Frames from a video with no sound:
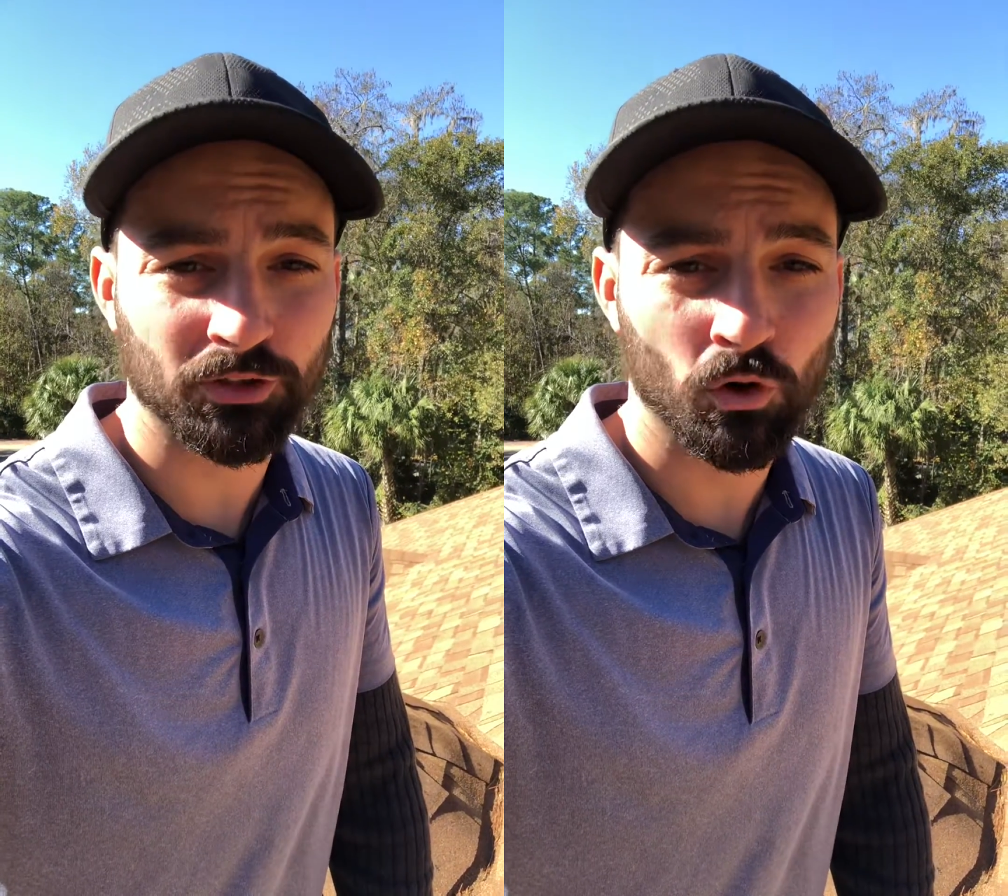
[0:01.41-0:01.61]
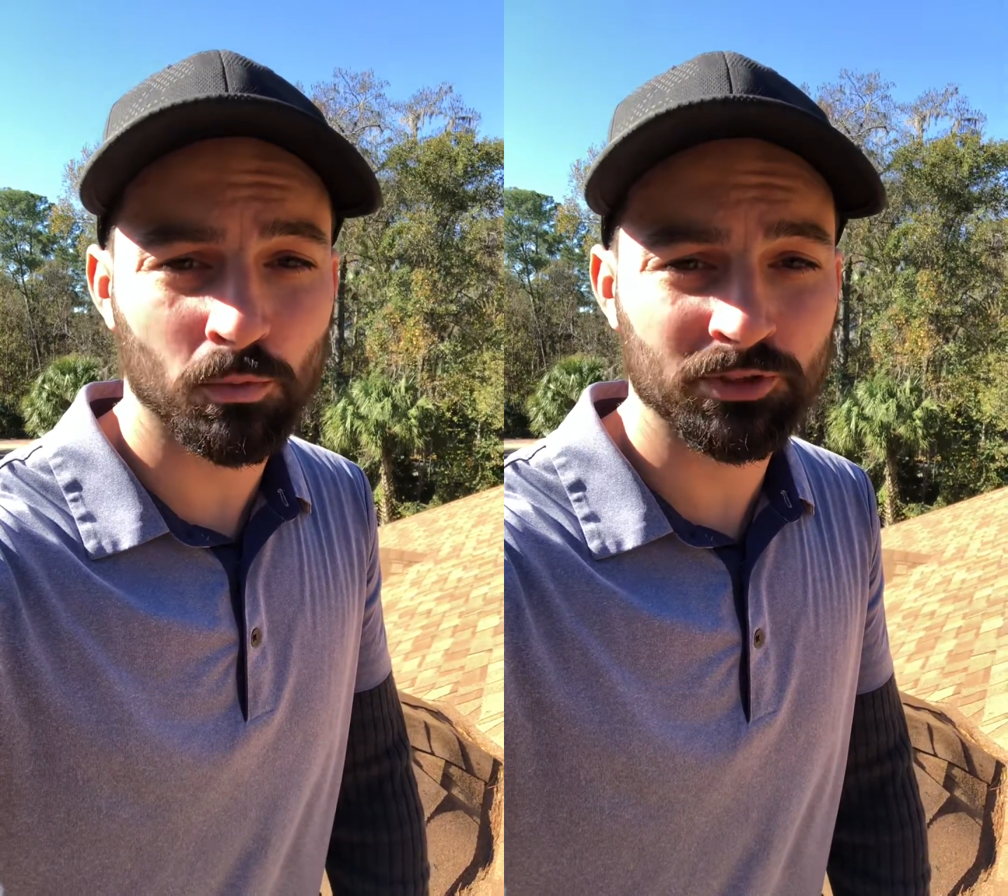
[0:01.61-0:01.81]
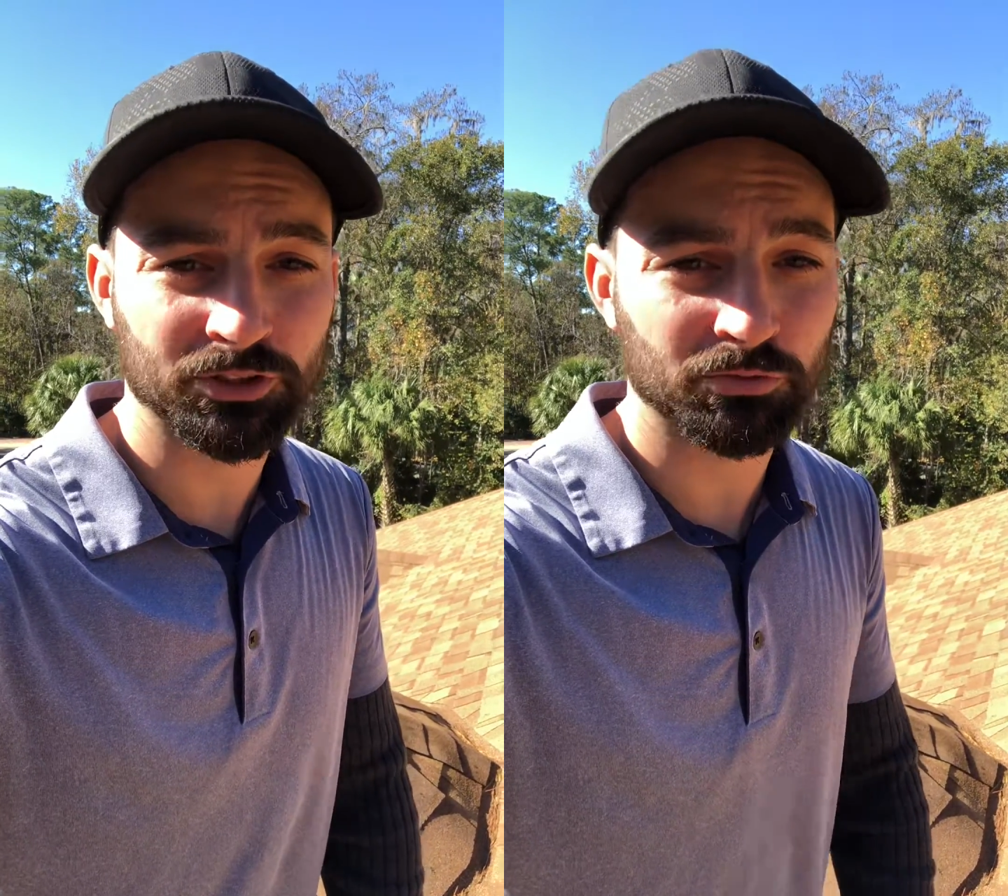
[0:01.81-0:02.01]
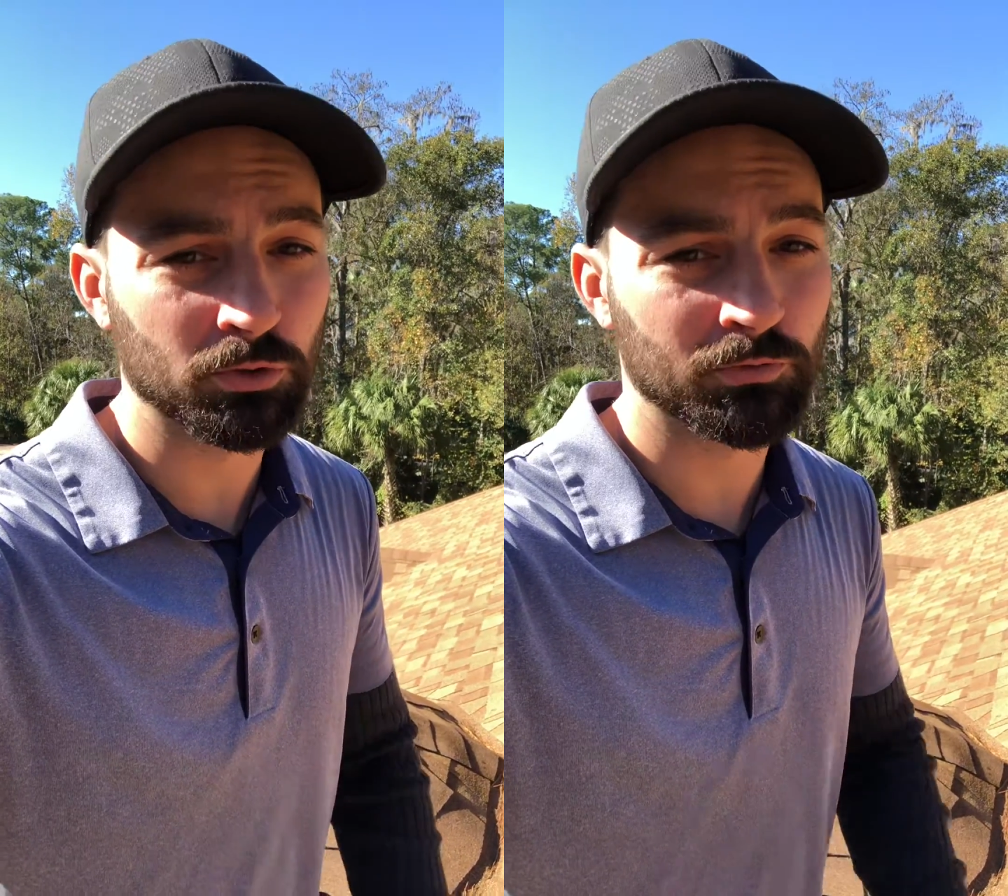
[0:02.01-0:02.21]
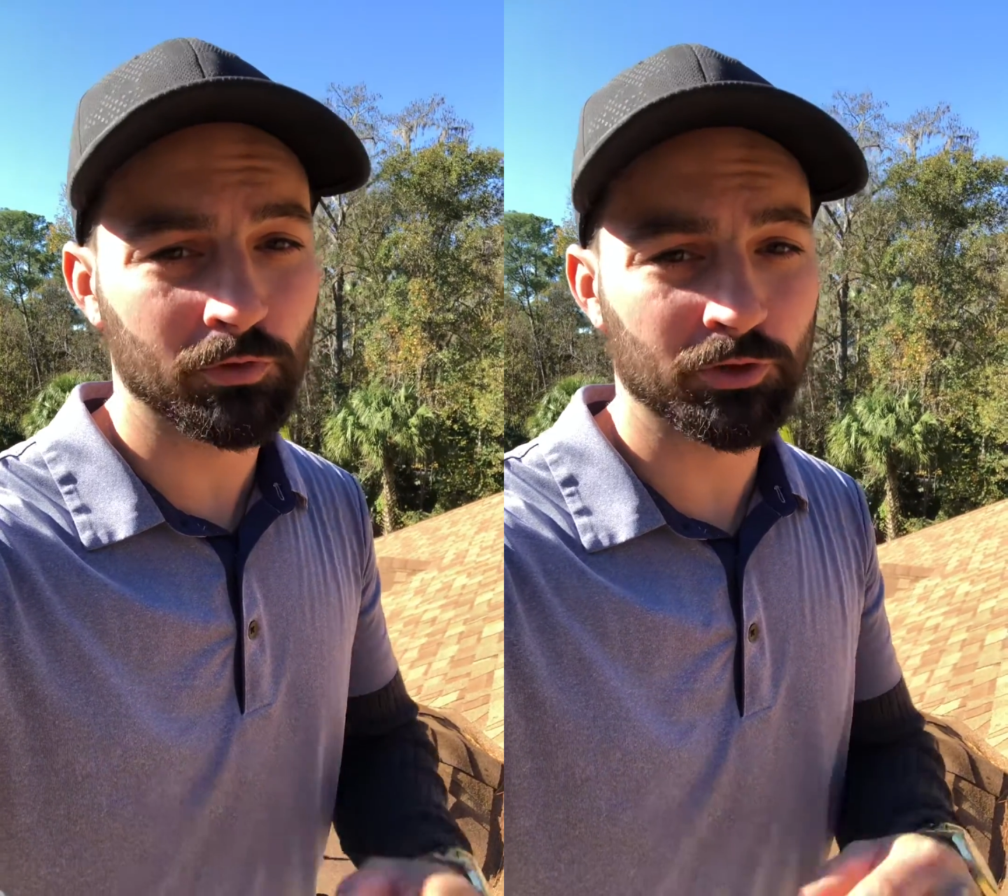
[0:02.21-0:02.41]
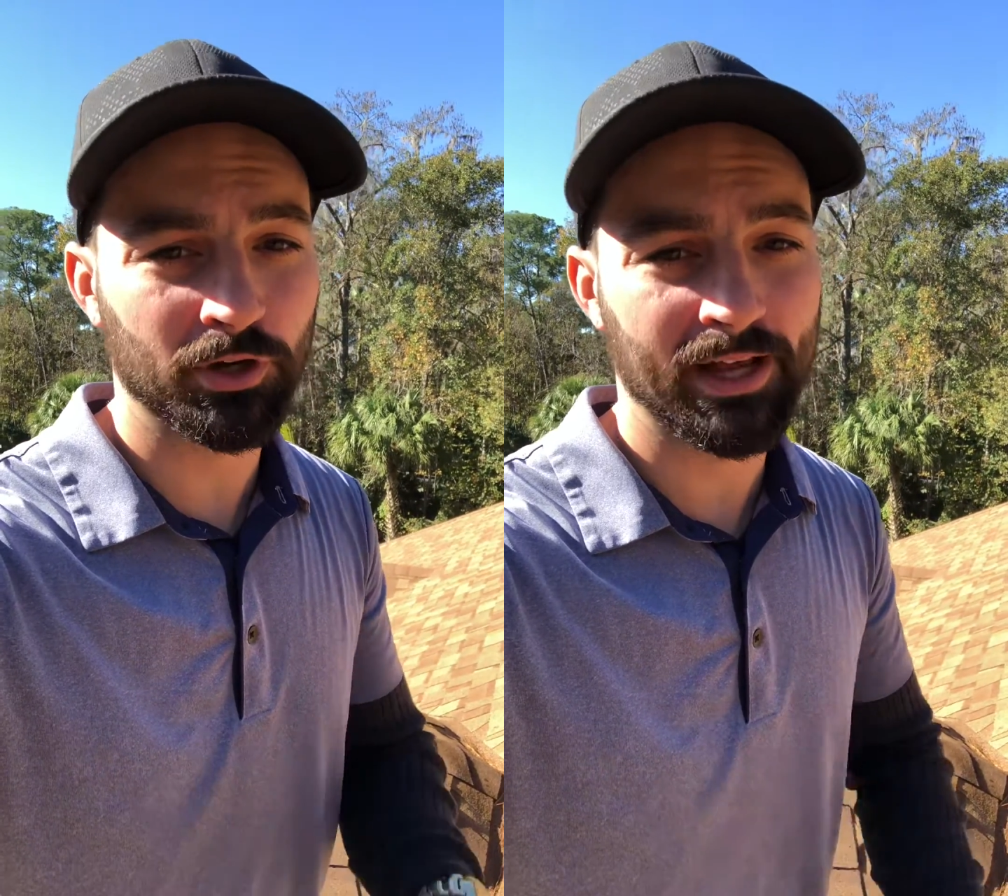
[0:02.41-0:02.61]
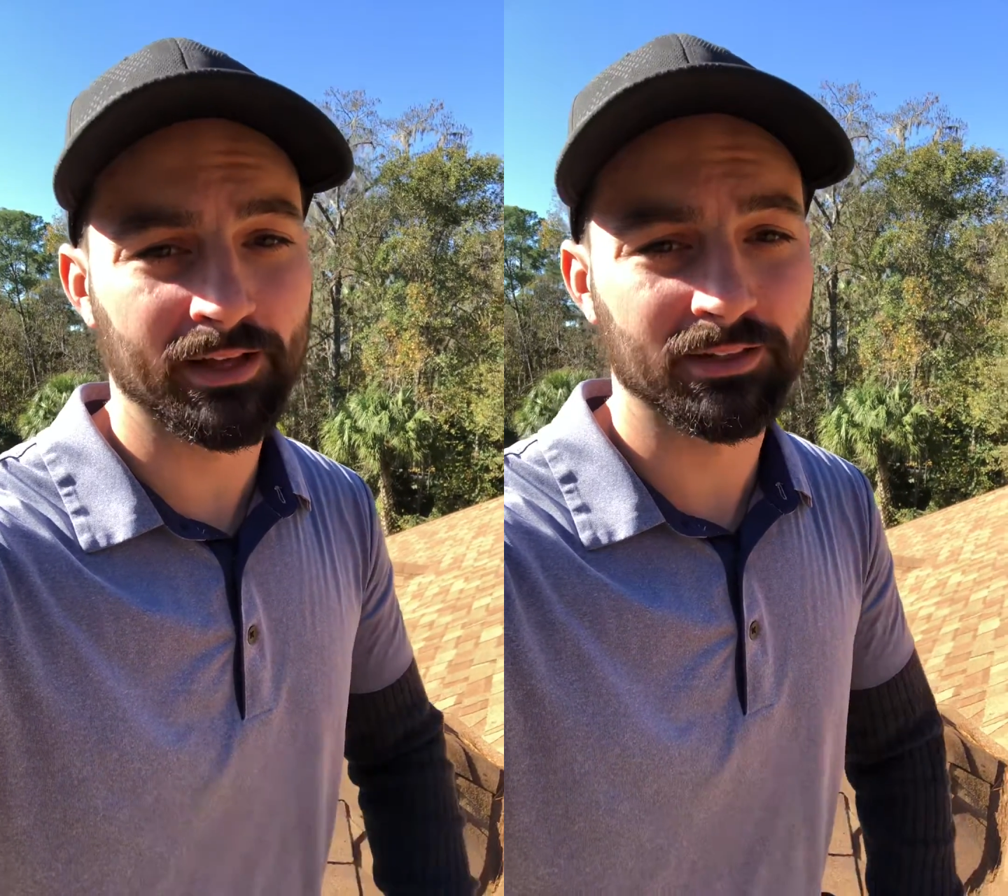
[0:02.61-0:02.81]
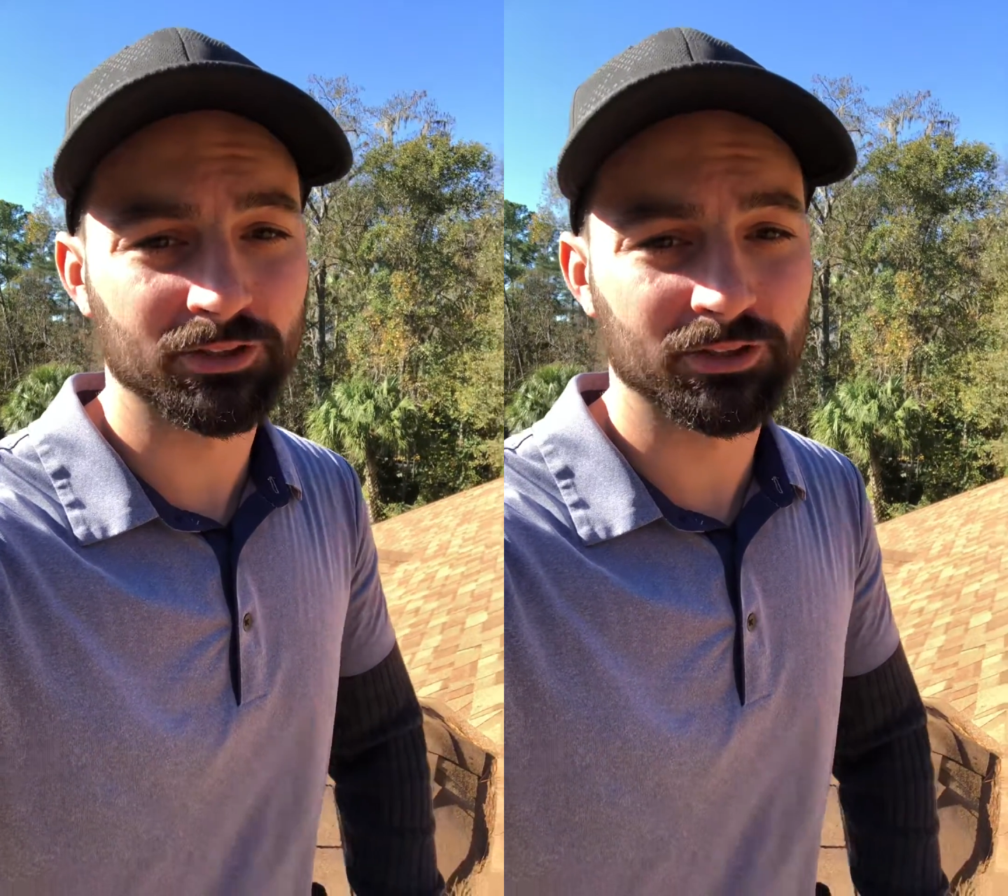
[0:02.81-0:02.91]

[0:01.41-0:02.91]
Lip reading: home is the roof over your head,